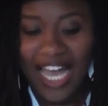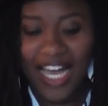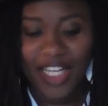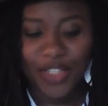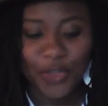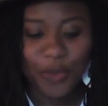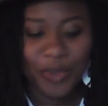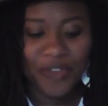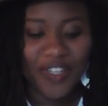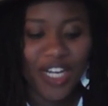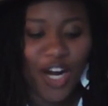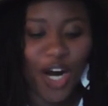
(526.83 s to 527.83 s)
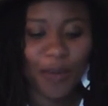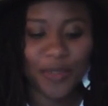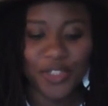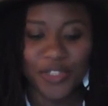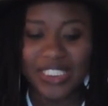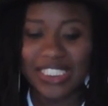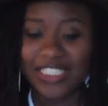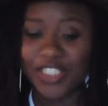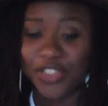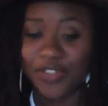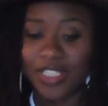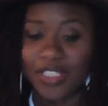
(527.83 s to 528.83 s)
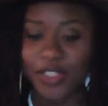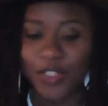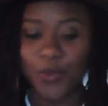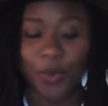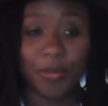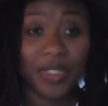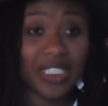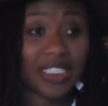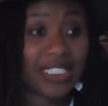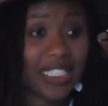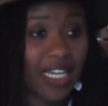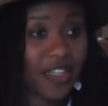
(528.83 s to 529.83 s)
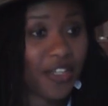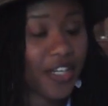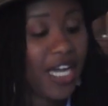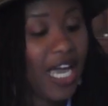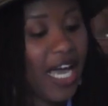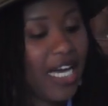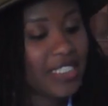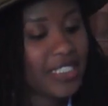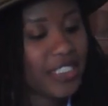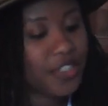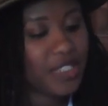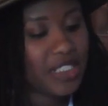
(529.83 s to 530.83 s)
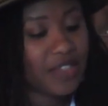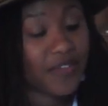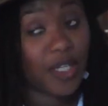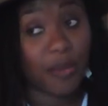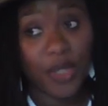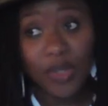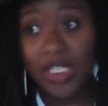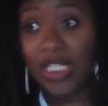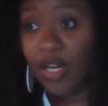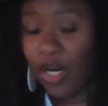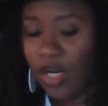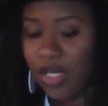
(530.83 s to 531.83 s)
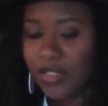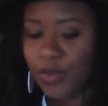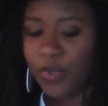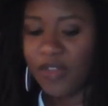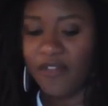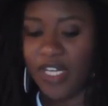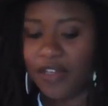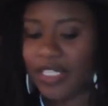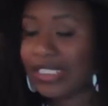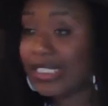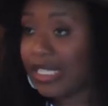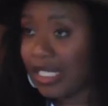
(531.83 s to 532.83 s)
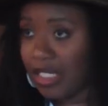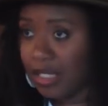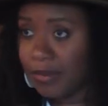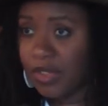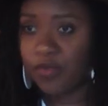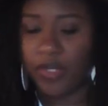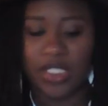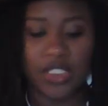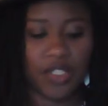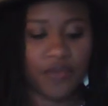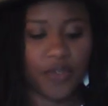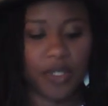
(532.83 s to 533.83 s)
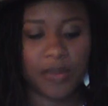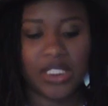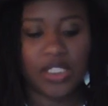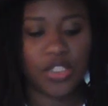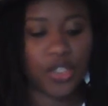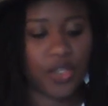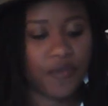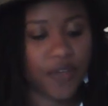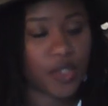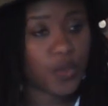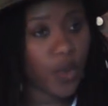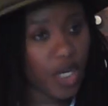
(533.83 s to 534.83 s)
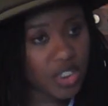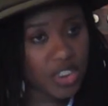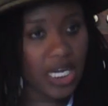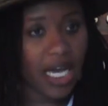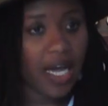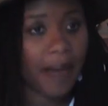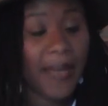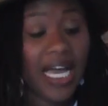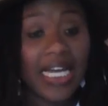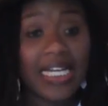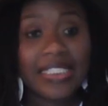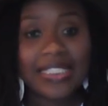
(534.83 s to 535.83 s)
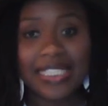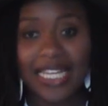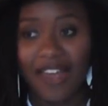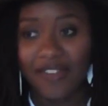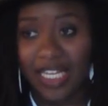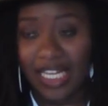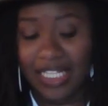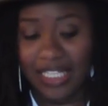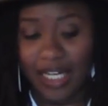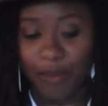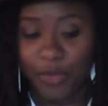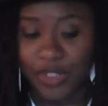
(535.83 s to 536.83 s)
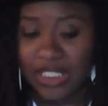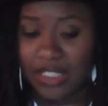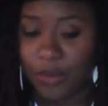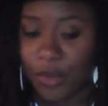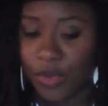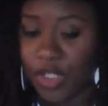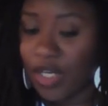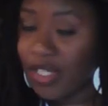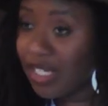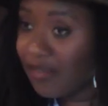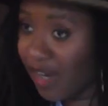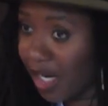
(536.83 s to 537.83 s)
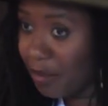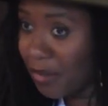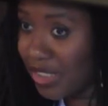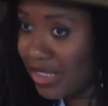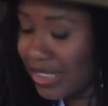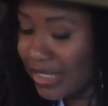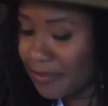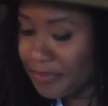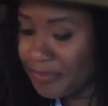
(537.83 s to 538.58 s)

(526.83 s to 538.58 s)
a group of carpentry's instructors were putting together a series of community calls with various themes ranging from teaching your first workshop to navigating unpredictable learning environments.